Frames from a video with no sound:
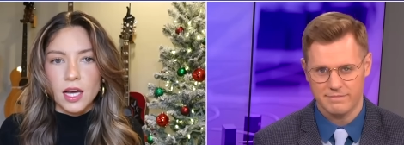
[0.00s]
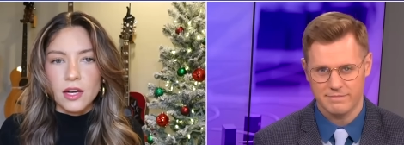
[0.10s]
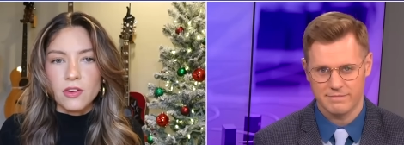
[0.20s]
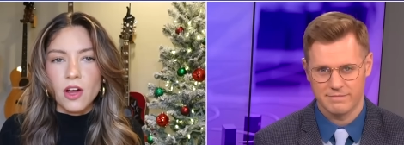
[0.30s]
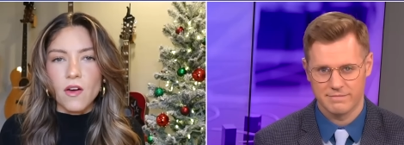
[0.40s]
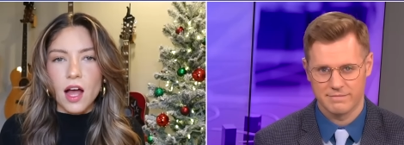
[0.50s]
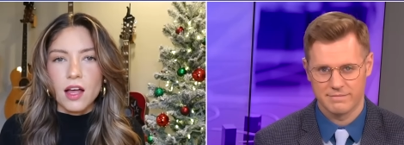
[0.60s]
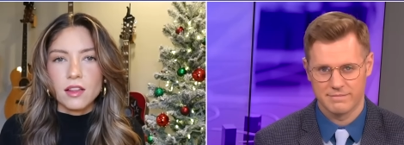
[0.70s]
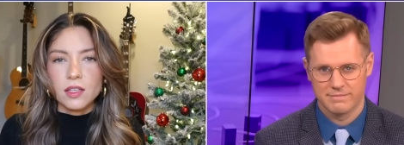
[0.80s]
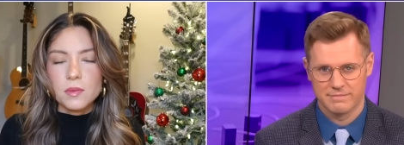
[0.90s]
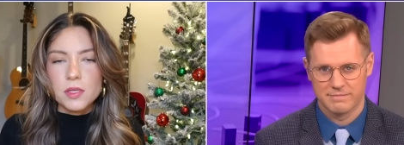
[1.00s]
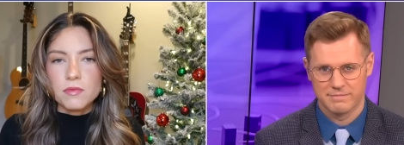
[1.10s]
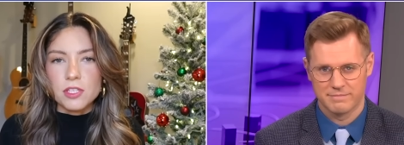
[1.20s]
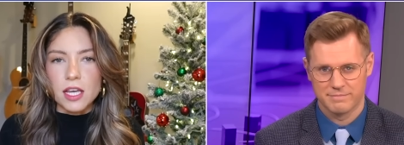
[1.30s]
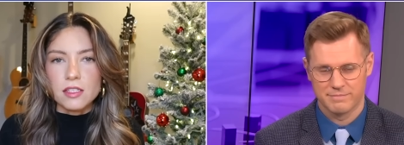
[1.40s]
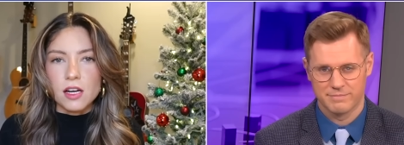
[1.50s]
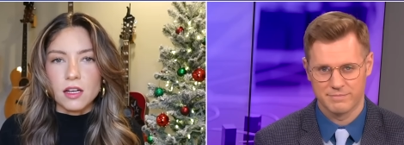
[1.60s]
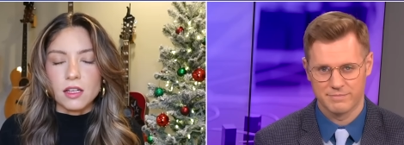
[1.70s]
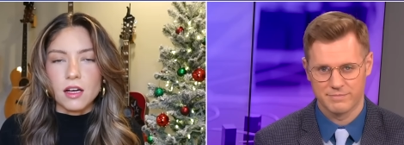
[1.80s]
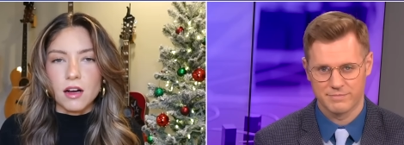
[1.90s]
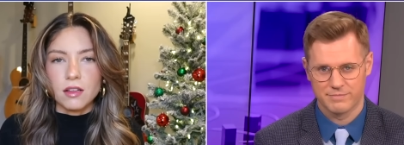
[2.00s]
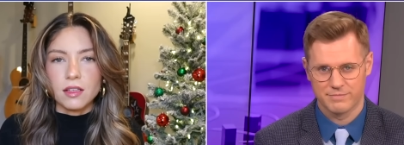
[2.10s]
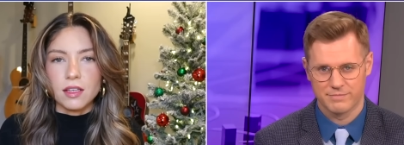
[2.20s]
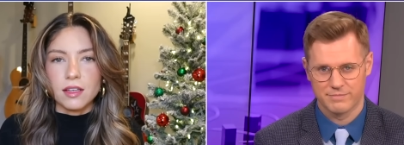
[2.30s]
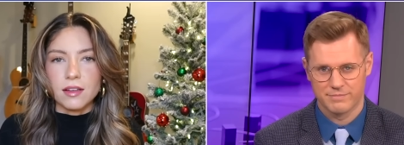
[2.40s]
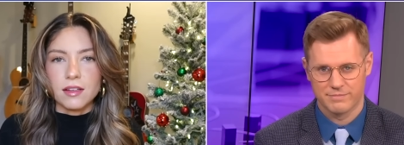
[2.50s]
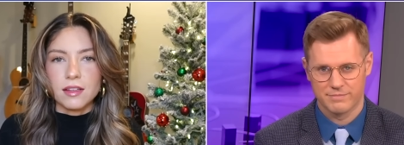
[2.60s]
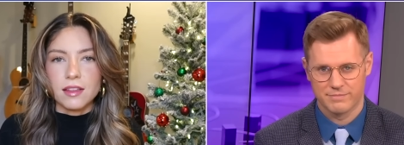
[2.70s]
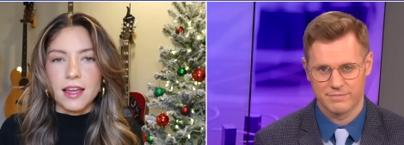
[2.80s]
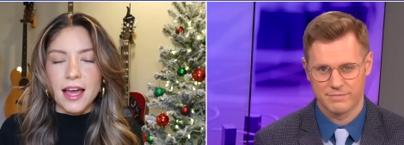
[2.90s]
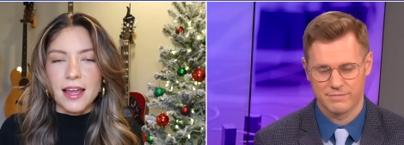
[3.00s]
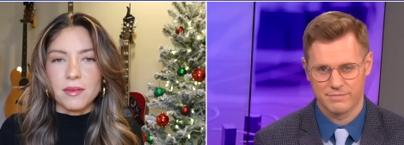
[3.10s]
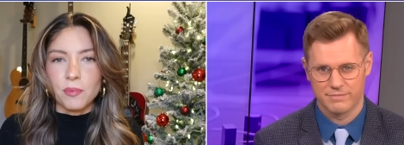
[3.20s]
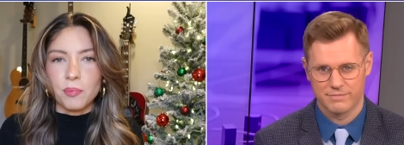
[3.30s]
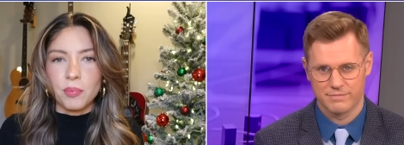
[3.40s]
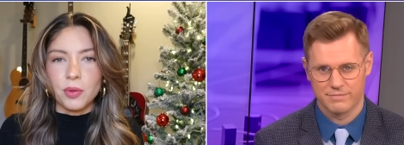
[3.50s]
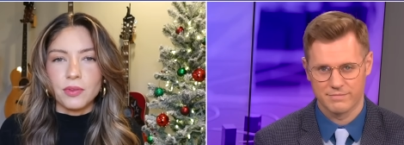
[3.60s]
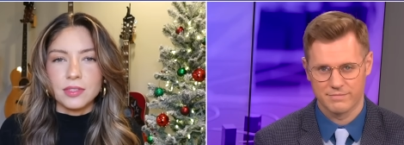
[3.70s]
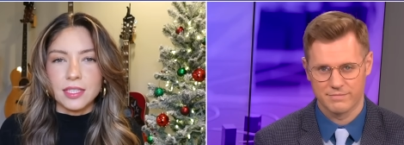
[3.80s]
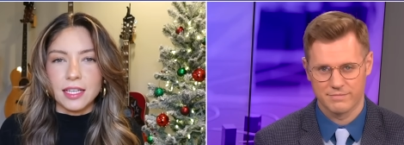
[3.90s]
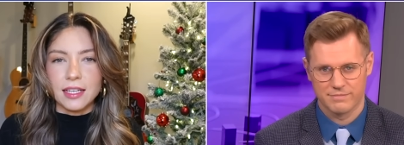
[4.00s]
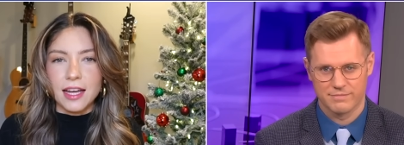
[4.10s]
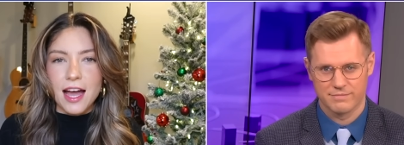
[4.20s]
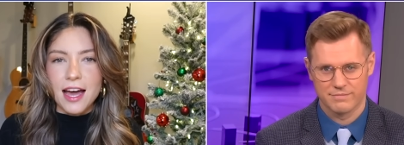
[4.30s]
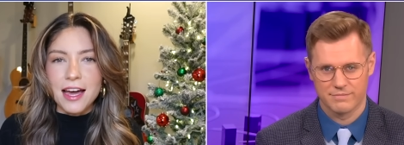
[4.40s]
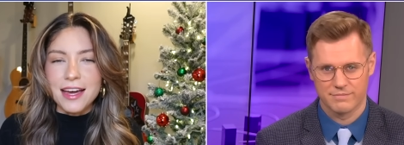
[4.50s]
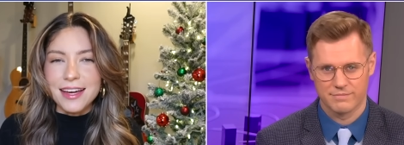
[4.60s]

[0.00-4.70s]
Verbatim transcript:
Speaker 1: I don't know. I, Libs of TikTok calling that bullying. I,